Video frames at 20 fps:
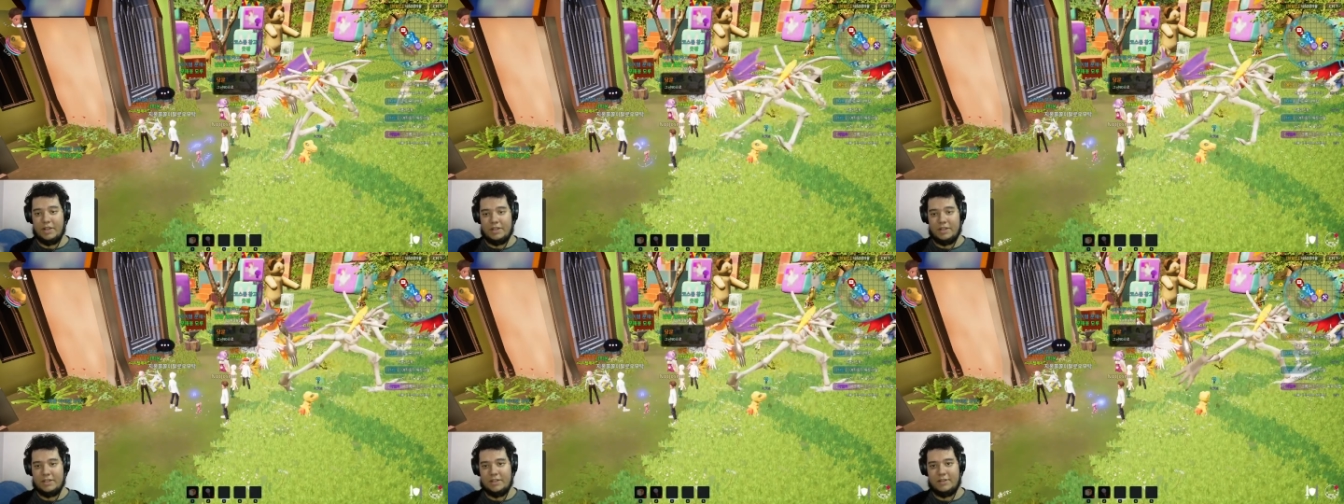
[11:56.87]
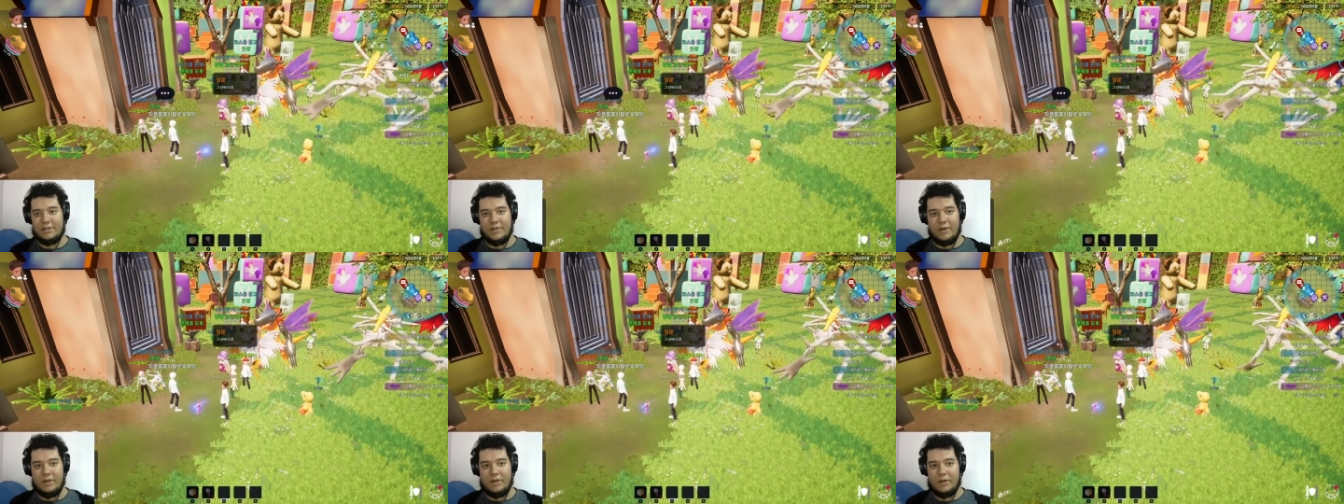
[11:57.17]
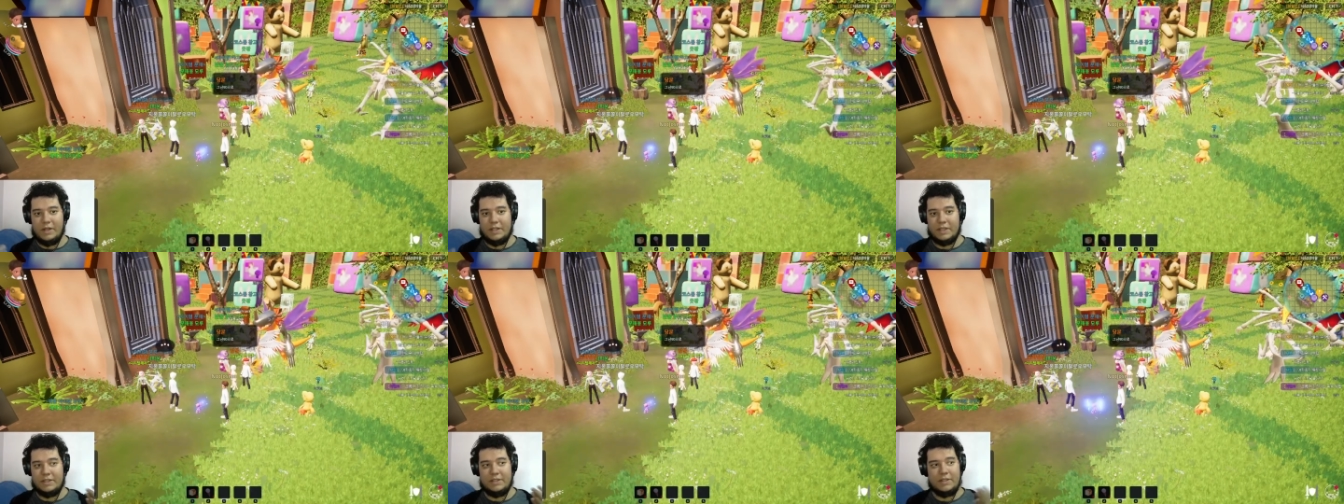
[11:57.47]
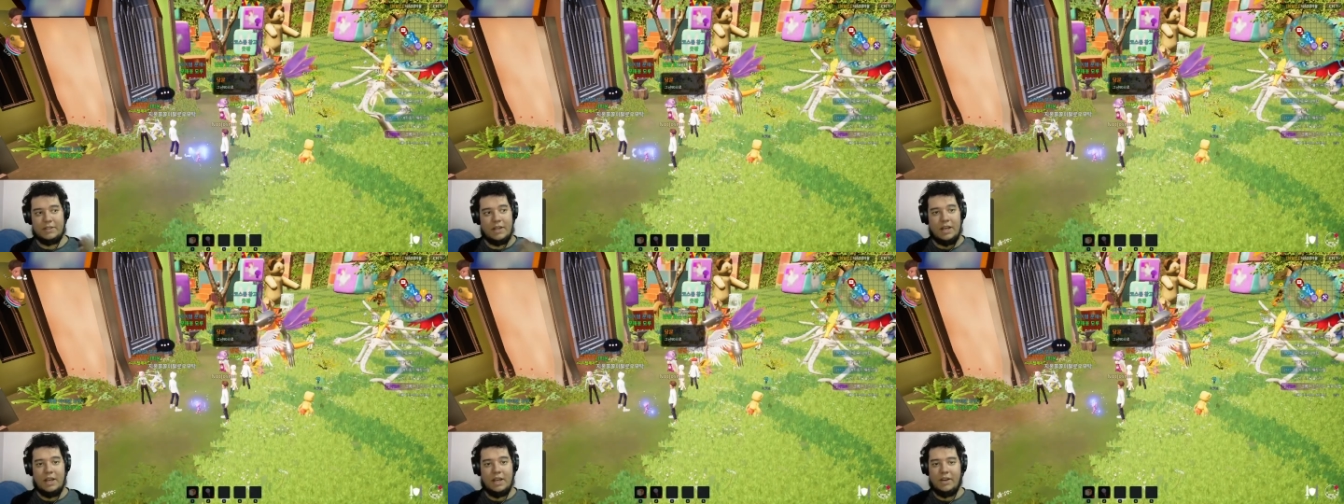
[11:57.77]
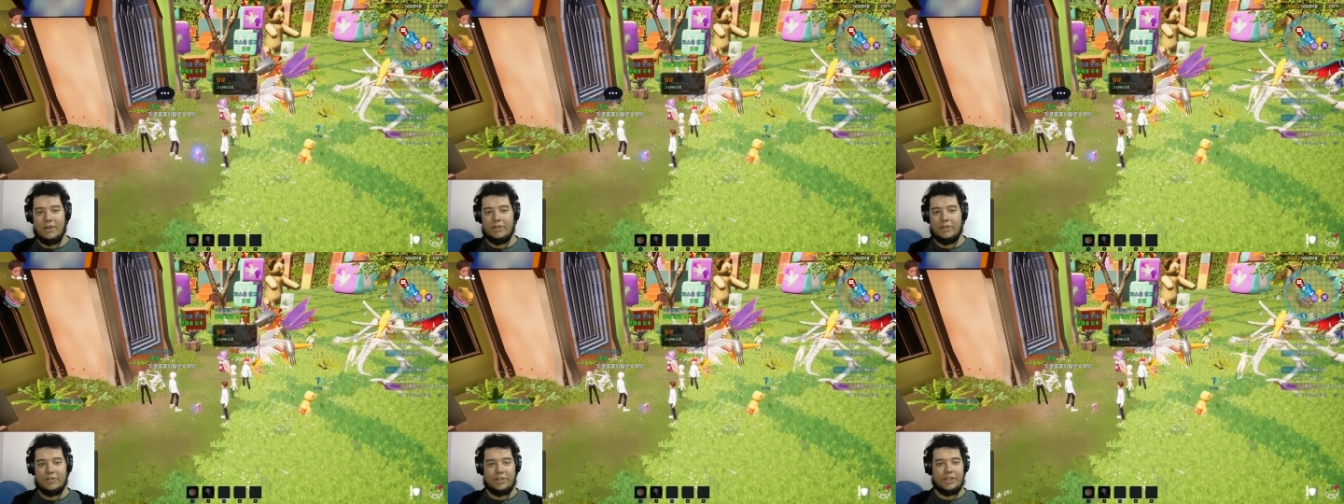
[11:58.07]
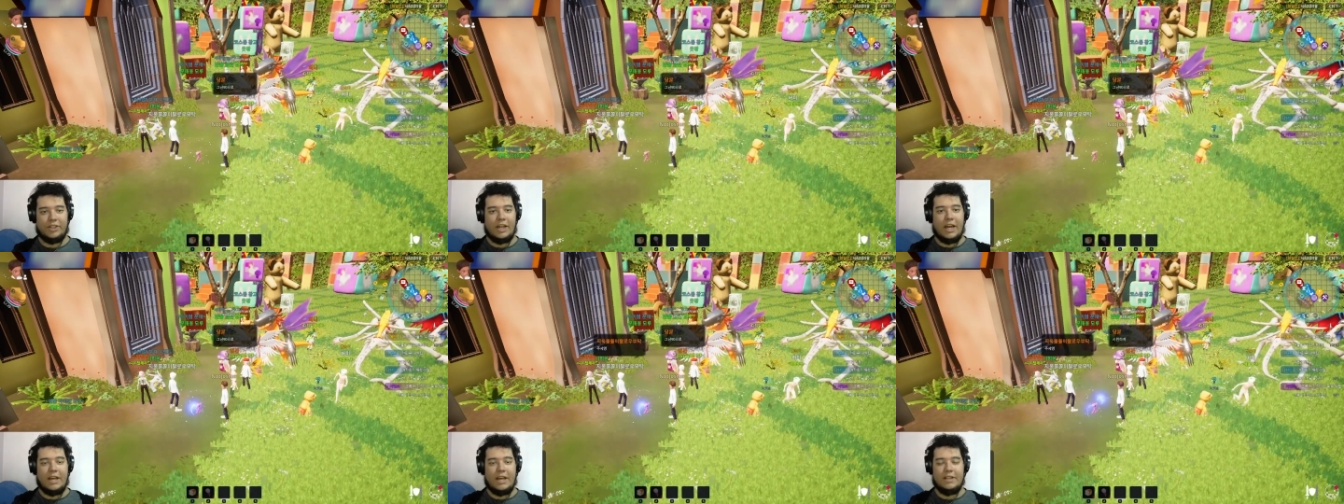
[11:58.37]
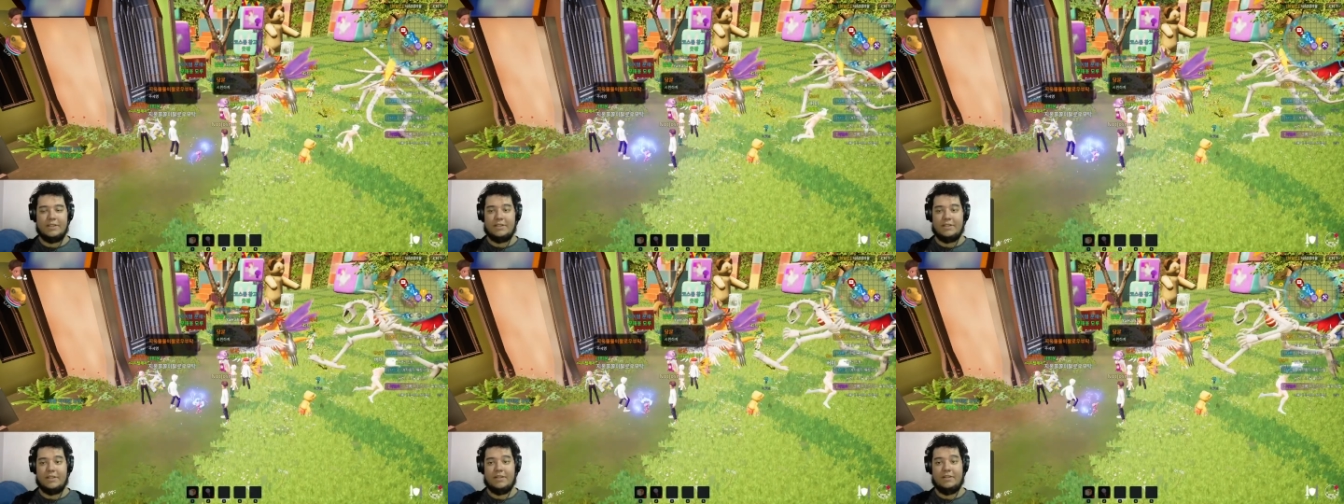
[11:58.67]
as well as any other
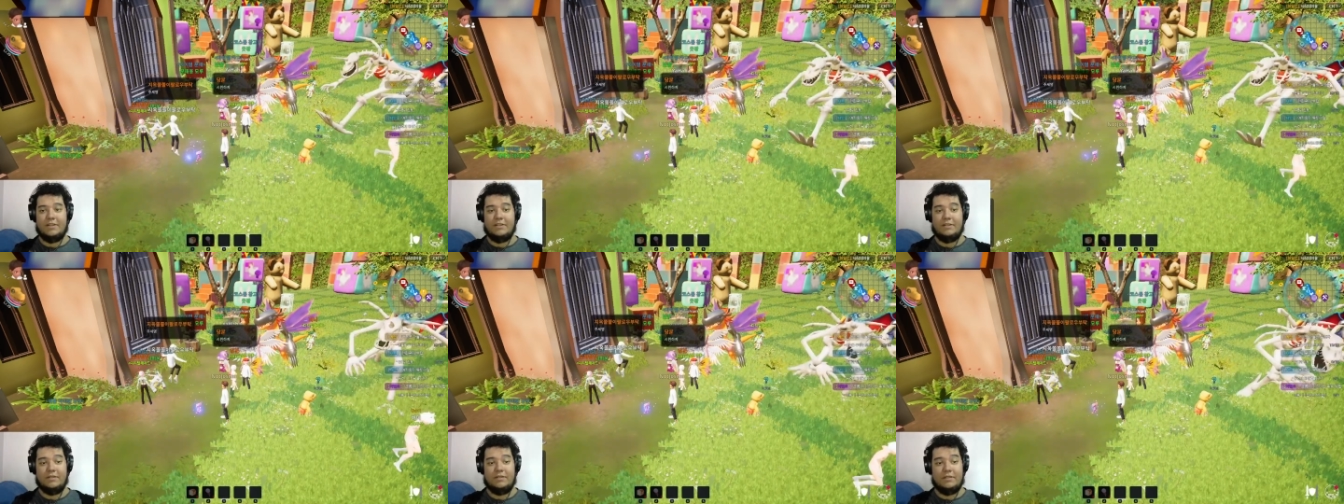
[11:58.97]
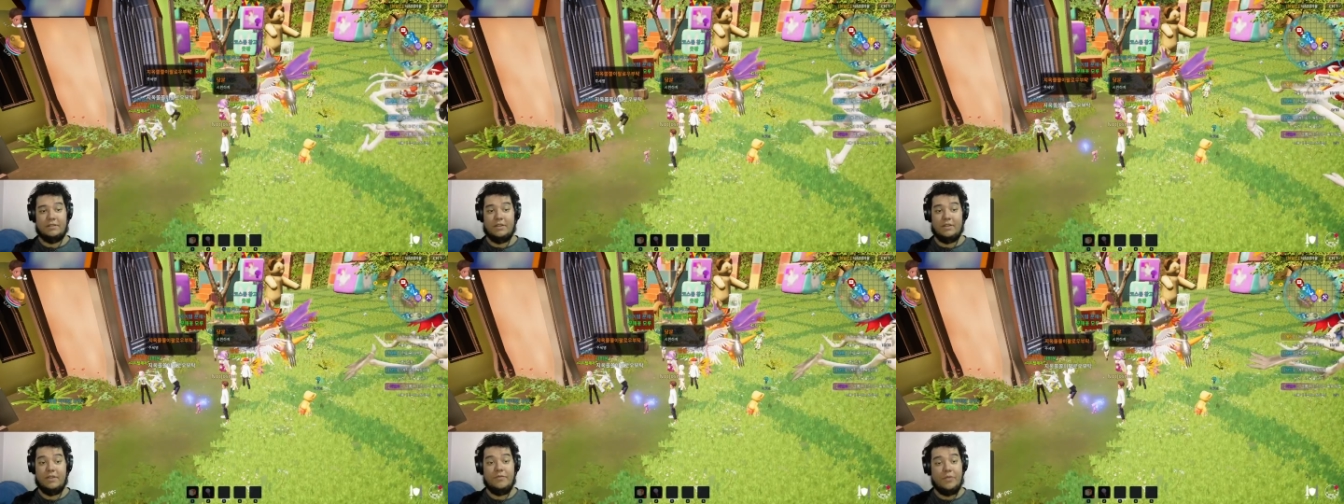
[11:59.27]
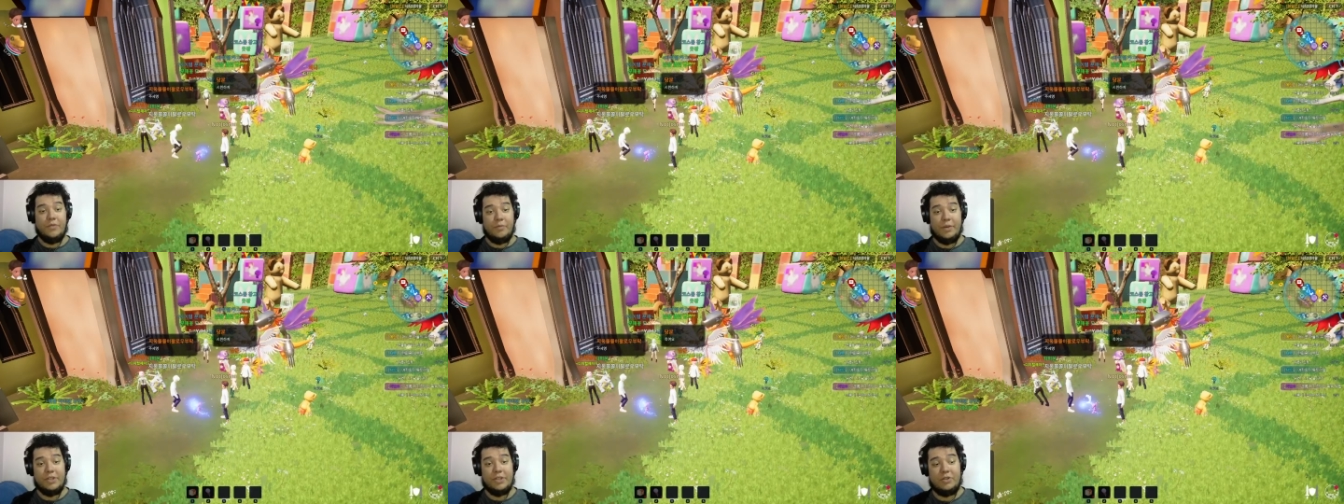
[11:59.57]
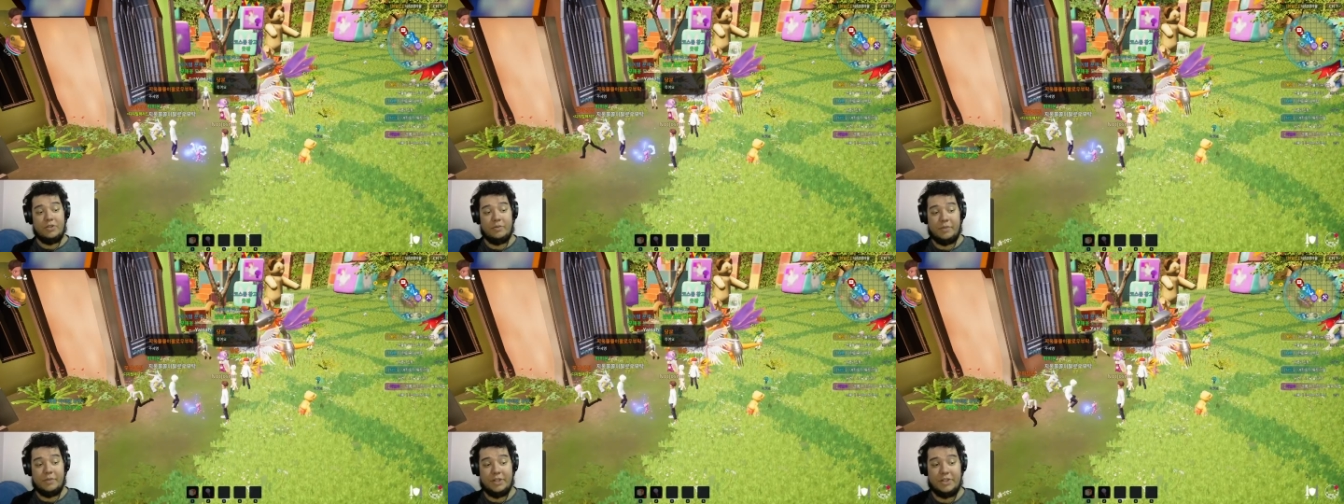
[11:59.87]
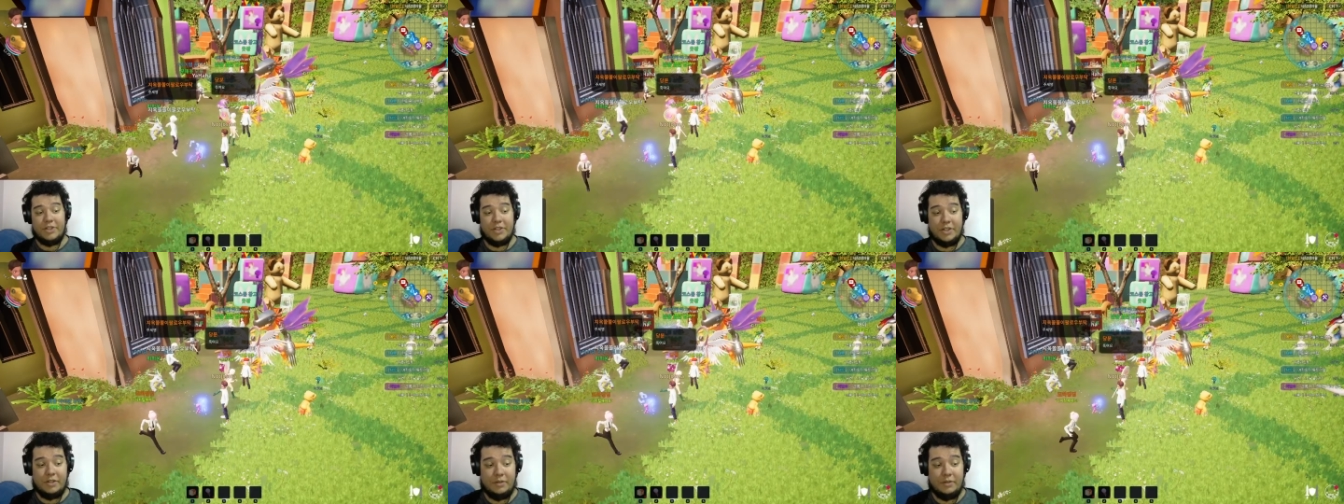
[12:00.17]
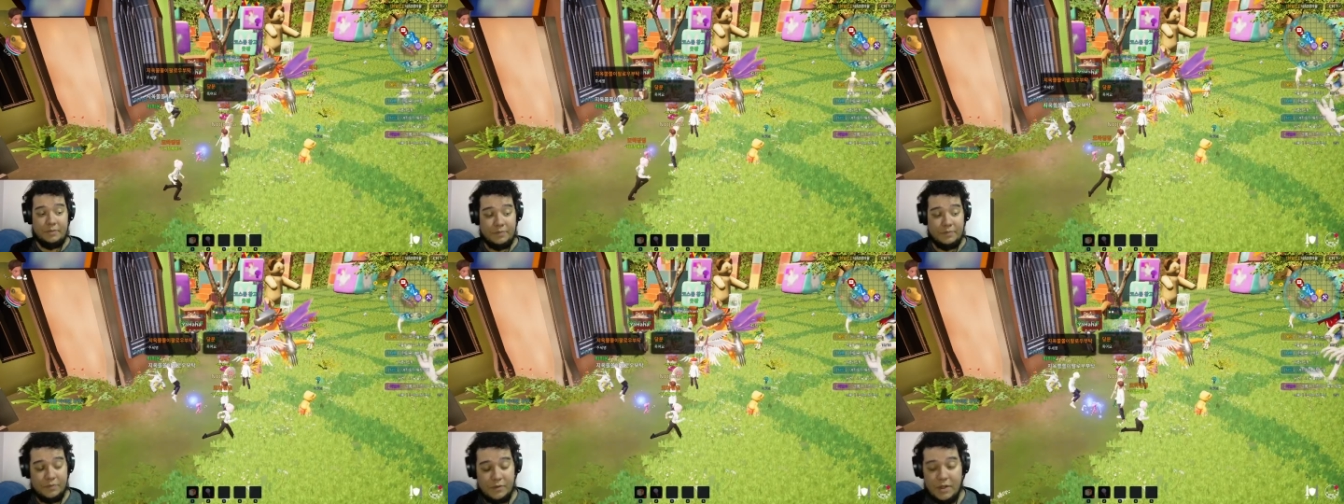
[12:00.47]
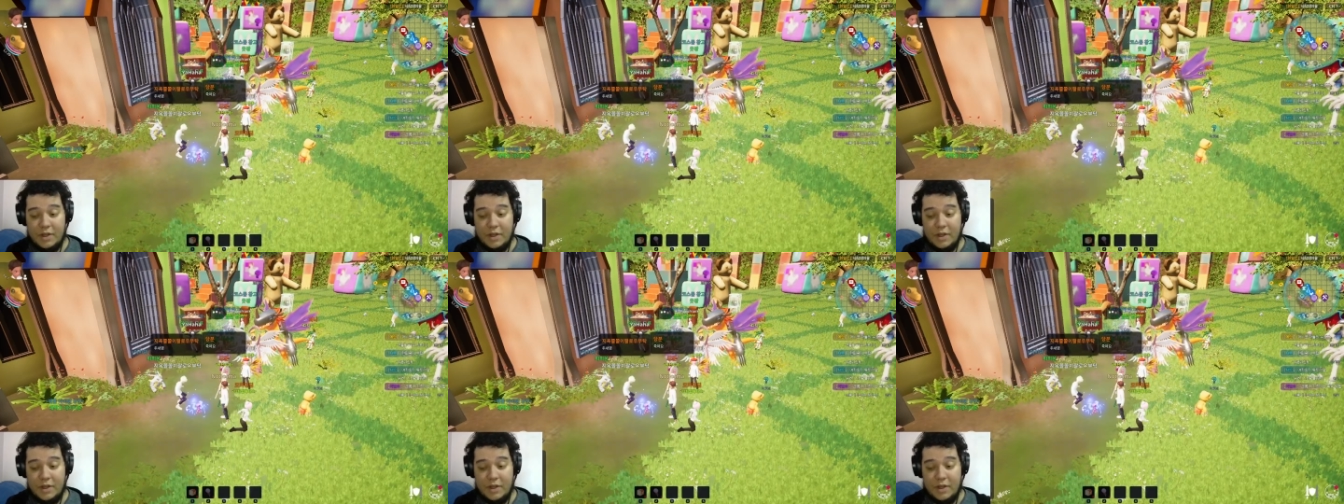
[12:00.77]
guides and information on my channel.